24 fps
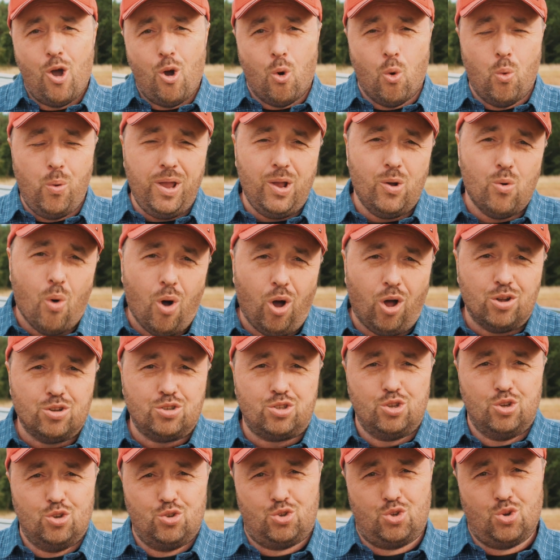we
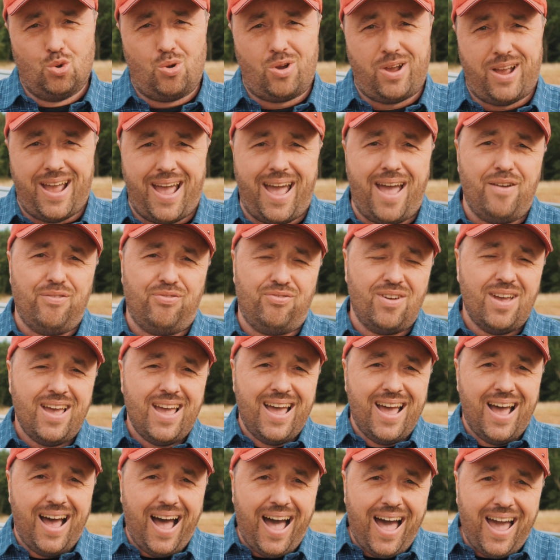want to have
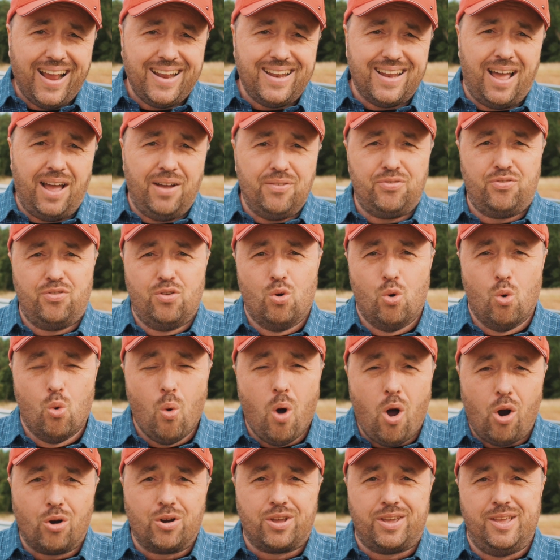iNav
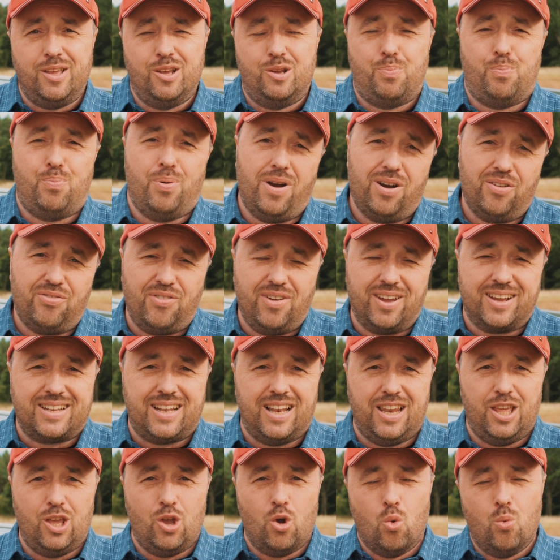working
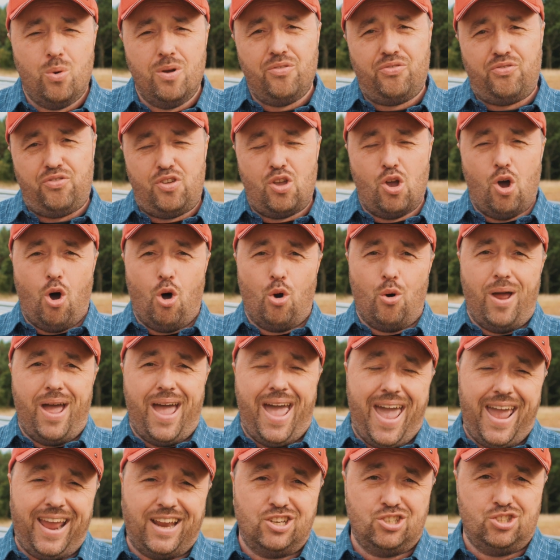perfectly with your
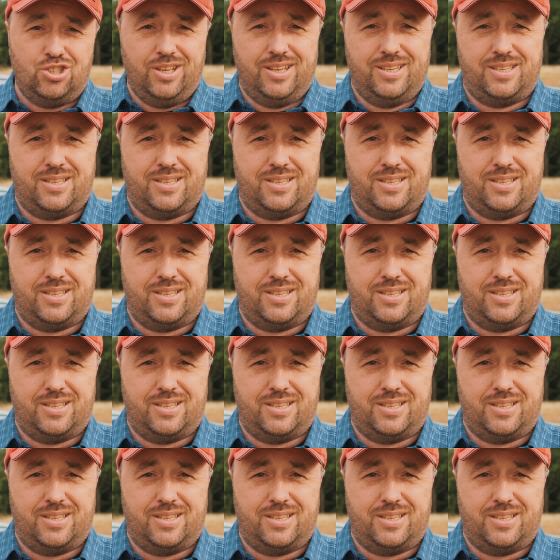HD